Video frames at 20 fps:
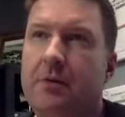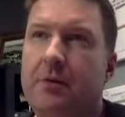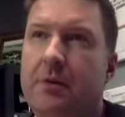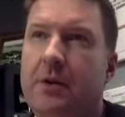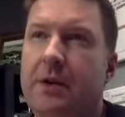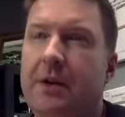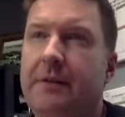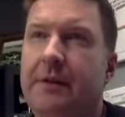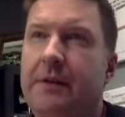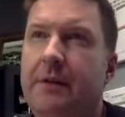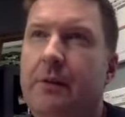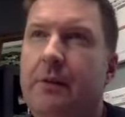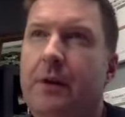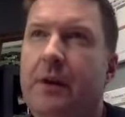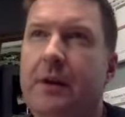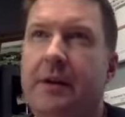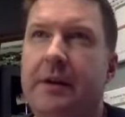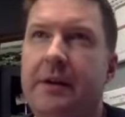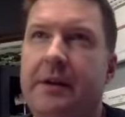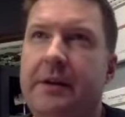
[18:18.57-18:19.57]
believe in it. Where
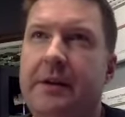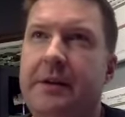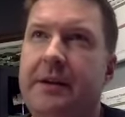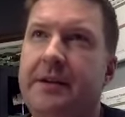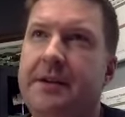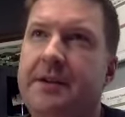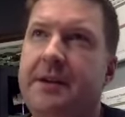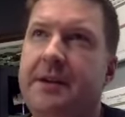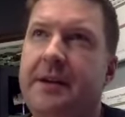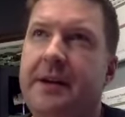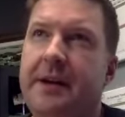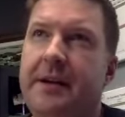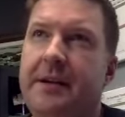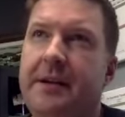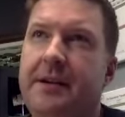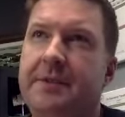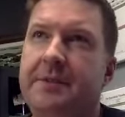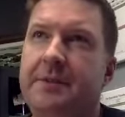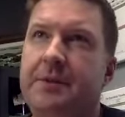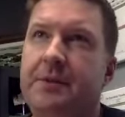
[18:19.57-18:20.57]
do you think the disconnect
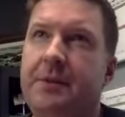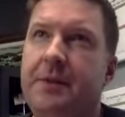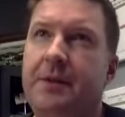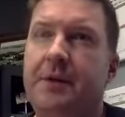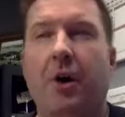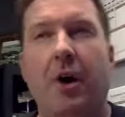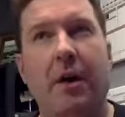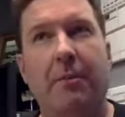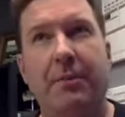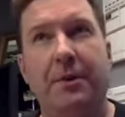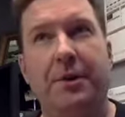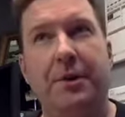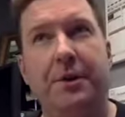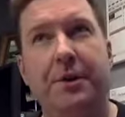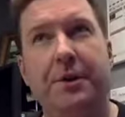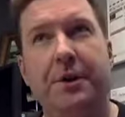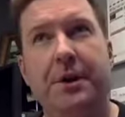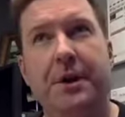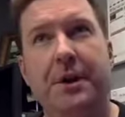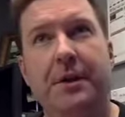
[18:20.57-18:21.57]
is between the
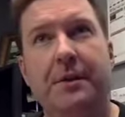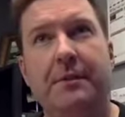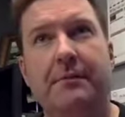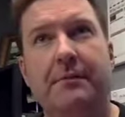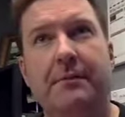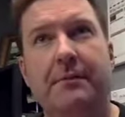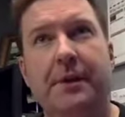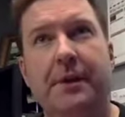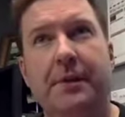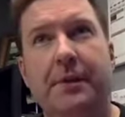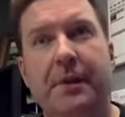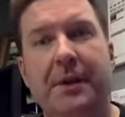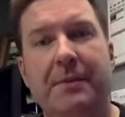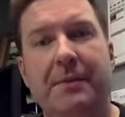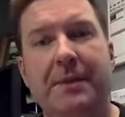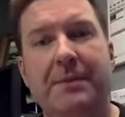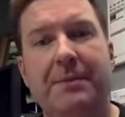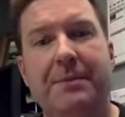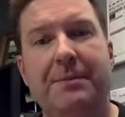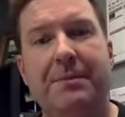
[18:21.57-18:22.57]
opportunity and the way
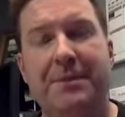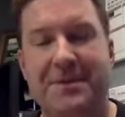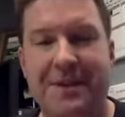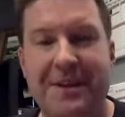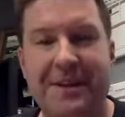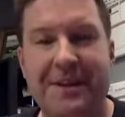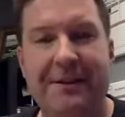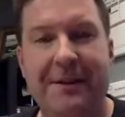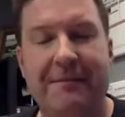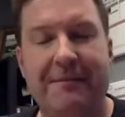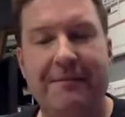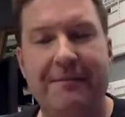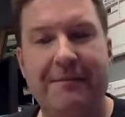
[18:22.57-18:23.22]
people perceive it?